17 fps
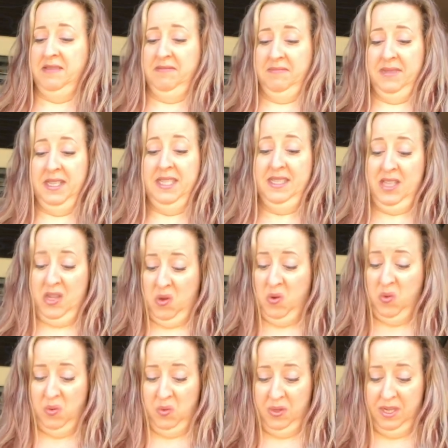It's
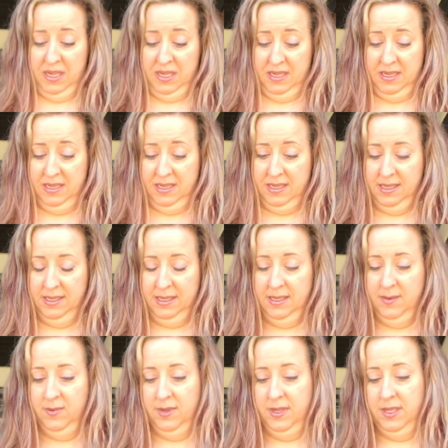old. Let's
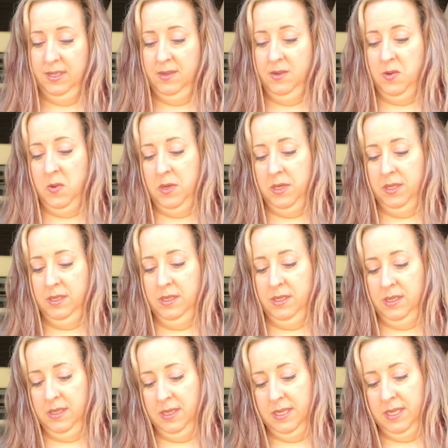see what
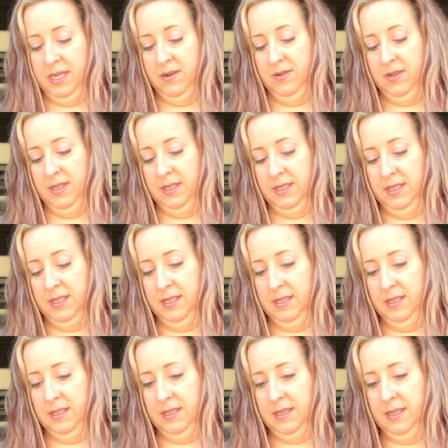year this
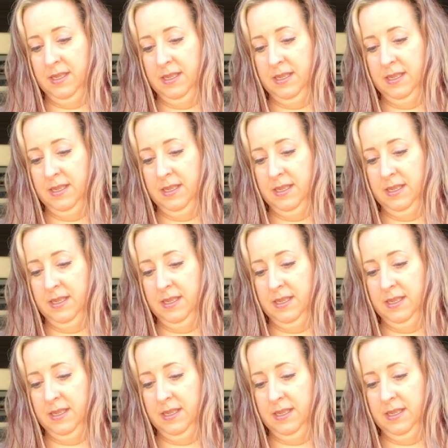is.